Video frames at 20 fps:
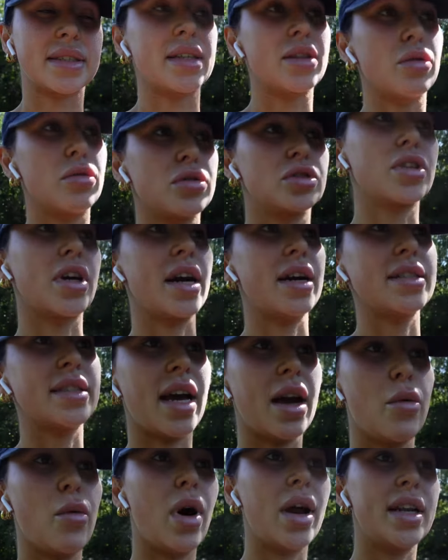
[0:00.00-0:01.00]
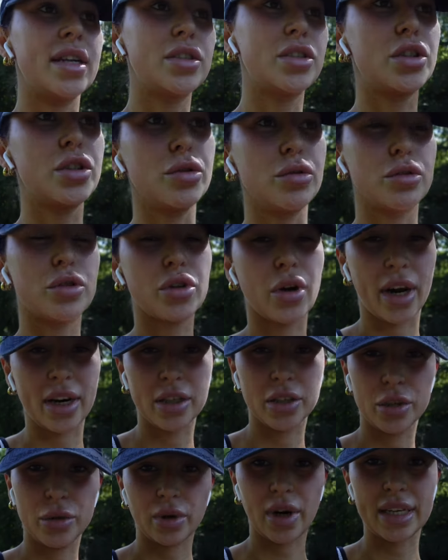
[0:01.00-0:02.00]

I told you guys I wanted to try to do